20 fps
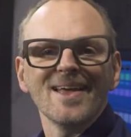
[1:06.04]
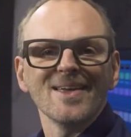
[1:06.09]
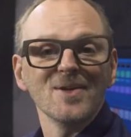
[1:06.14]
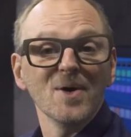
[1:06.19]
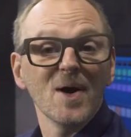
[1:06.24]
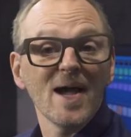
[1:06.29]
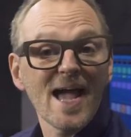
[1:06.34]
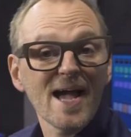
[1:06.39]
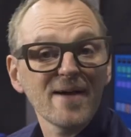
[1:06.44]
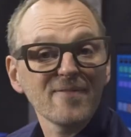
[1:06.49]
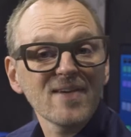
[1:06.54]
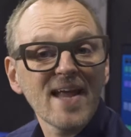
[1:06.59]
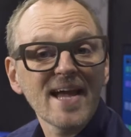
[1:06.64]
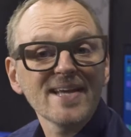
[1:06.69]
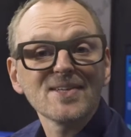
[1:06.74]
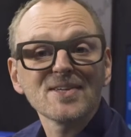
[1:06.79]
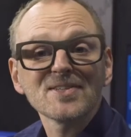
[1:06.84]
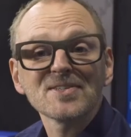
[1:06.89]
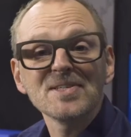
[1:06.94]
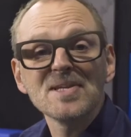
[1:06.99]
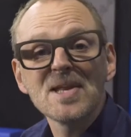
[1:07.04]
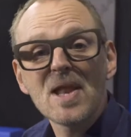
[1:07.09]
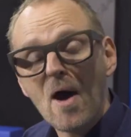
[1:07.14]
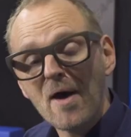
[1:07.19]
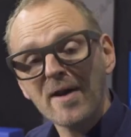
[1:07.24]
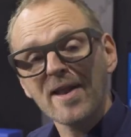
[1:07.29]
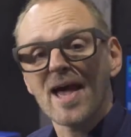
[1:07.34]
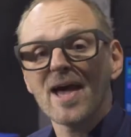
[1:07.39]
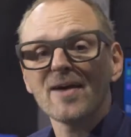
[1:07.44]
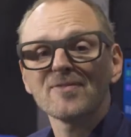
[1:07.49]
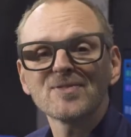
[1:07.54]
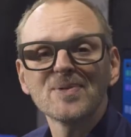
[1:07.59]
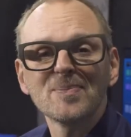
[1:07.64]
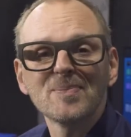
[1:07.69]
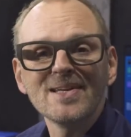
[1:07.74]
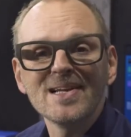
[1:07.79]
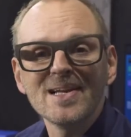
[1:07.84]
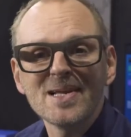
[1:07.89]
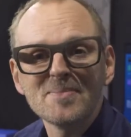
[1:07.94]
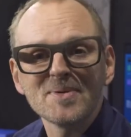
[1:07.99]
Your AirFly does not have to
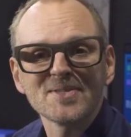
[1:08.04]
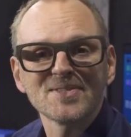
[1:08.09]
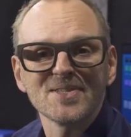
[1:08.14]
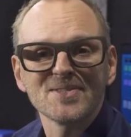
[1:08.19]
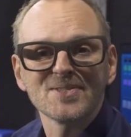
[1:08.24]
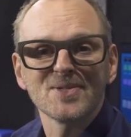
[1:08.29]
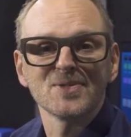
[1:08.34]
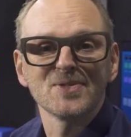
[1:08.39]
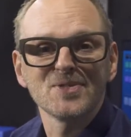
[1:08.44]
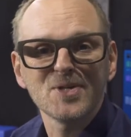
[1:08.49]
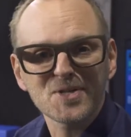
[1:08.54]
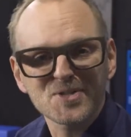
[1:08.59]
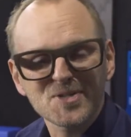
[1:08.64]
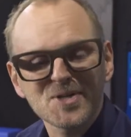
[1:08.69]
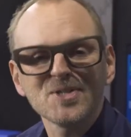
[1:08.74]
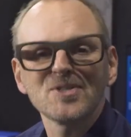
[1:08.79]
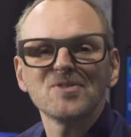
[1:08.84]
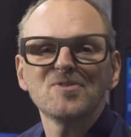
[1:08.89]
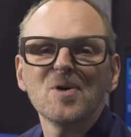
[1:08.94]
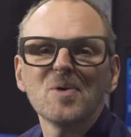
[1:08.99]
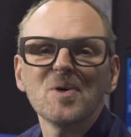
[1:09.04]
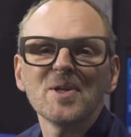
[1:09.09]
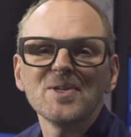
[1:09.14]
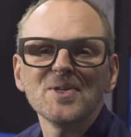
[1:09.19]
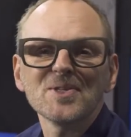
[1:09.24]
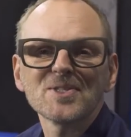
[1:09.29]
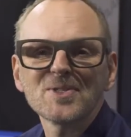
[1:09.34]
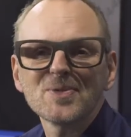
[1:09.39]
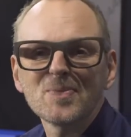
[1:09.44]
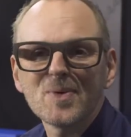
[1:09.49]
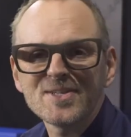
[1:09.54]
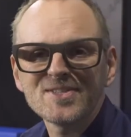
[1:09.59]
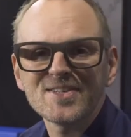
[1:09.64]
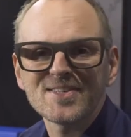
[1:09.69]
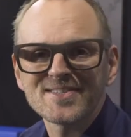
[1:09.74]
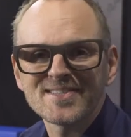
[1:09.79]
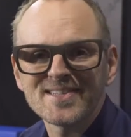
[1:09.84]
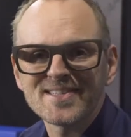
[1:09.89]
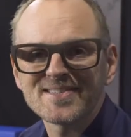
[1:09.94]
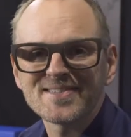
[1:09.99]
be limited to just controlling your
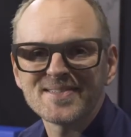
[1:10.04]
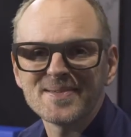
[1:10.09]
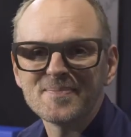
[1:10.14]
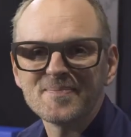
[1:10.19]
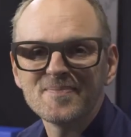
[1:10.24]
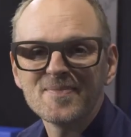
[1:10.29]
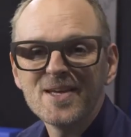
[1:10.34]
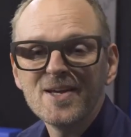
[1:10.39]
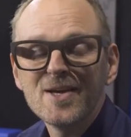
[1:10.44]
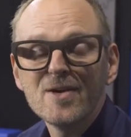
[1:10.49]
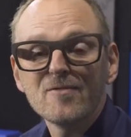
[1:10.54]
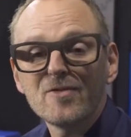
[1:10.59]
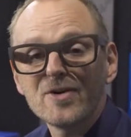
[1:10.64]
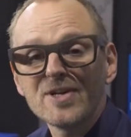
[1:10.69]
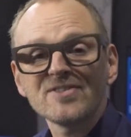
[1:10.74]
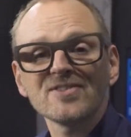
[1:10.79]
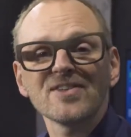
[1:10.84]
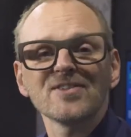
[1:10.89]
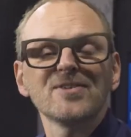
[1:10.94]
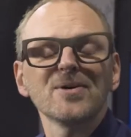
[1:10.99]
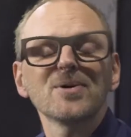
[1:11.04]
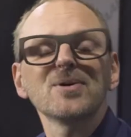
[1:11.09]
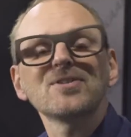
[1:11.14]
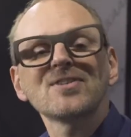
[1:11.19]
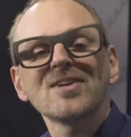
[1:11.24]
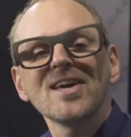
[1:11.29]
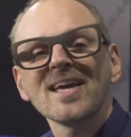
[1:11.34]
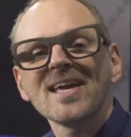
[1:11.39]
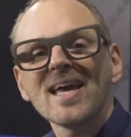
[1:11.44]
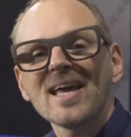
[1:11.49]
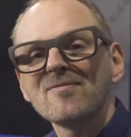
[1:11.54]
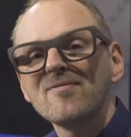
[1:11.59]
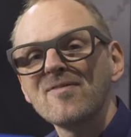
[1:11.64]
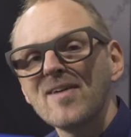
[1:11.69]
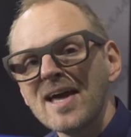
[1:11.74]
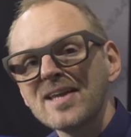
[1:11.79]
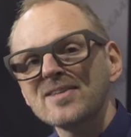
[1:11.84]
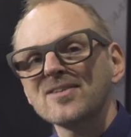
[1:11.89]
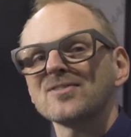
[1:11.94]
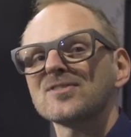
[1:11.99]
switcher system. For instance, you could take
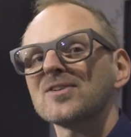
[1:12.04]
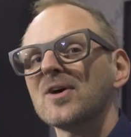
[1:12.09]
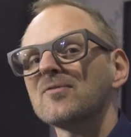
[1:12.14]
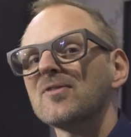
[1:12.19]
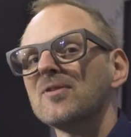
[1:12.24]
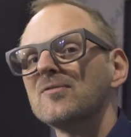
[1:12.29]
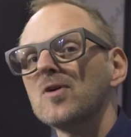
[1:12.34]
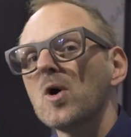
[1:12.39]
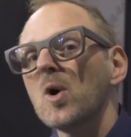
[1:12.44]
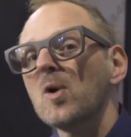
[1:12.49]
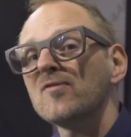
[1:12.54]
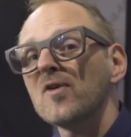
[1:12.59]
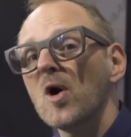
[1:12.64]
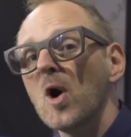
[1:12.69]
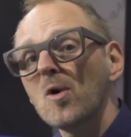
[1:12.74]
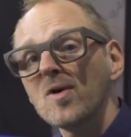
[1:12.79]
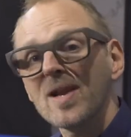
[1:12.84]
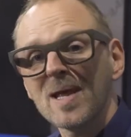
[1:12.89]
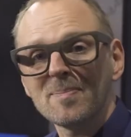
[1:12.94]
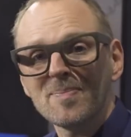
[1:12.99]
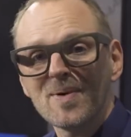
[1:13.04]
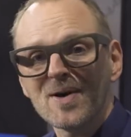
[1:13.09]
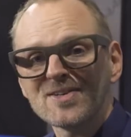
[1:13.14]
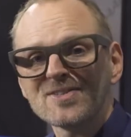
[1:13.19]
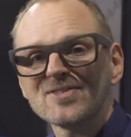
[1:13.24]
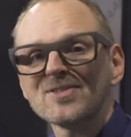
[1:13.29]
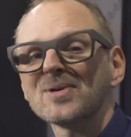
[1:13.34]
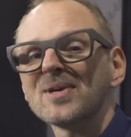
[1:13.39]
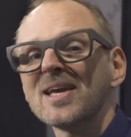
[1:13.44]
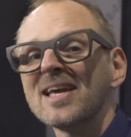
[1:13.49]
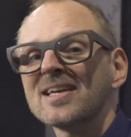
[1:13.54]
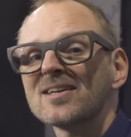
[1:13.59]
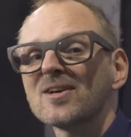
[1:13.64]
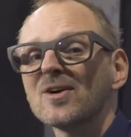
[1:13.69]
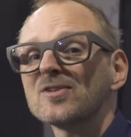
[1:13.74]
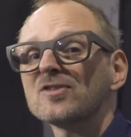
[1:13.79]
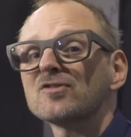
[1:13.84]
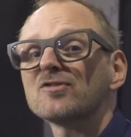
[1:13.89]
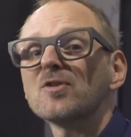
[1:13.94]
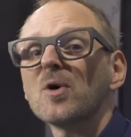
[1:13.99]
advantage of the row of OLED buttons to gain
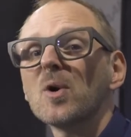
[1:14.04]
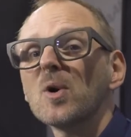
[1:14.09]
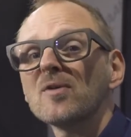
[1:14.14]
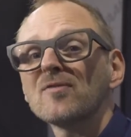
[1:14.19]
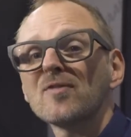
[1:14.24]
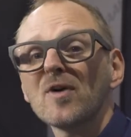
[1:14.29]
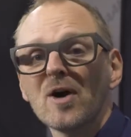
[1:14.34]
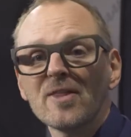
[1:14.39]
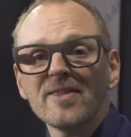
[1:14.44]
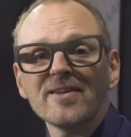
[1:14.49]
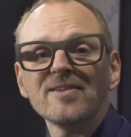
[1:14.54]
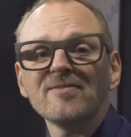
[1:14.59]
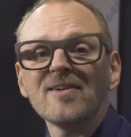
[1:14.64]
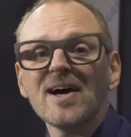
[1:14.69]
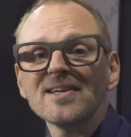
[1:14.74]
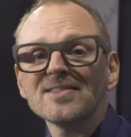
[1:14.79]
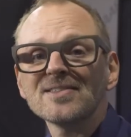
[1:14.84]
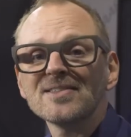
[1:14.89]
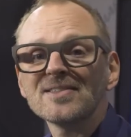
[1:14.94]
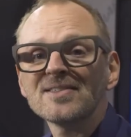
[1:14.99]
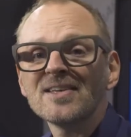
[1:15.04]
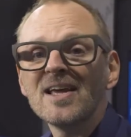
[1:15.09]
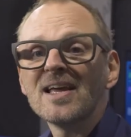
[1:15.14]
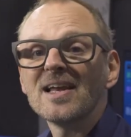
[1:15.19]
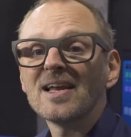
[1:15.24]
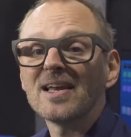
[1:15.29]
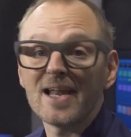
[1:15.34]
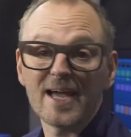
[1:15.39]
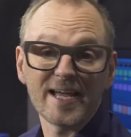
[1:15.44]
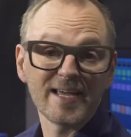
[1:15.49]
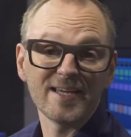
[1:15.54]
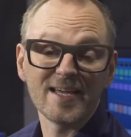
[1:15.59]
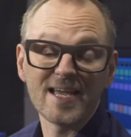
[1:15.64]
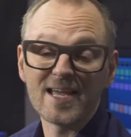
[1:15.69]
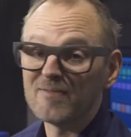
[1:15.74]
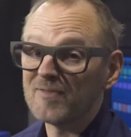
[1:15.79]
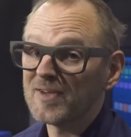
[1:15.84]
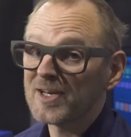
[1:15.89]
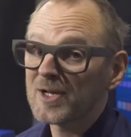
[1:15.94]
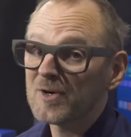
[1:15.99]
control of other devices, like
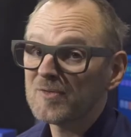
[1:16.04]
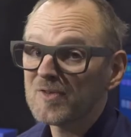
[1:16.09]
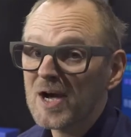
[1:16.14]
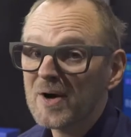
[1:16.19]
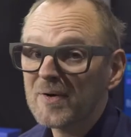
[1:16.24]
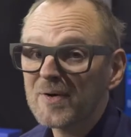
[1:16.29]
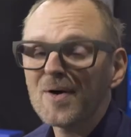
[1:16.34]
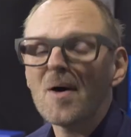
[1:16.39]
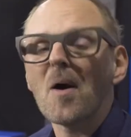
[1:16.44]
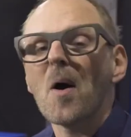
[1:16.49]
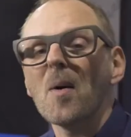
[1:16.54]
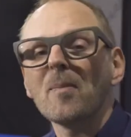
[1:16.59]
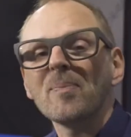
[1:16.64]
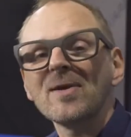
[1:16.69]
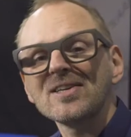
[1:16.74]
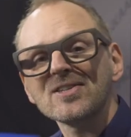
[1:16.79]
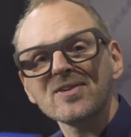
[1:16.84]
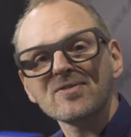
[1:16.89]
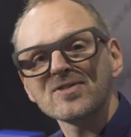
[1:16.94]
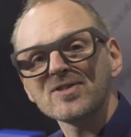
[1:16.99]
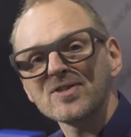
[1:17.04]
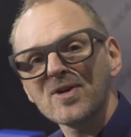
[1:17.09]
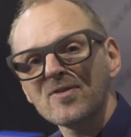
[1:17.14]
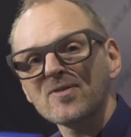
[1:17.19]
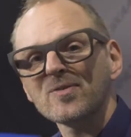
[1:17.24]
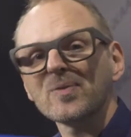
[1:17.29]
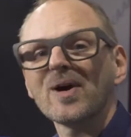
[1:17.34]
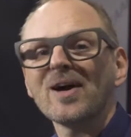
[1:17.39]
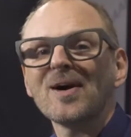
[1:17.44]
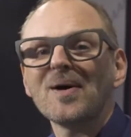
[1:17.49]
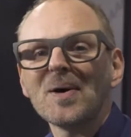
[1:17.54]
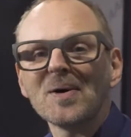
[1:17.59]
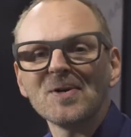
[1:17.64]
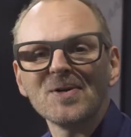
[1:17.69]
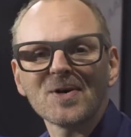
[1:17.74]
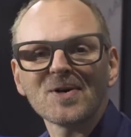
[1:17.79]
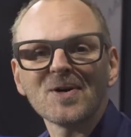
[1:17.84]
a video router or a piece of software on your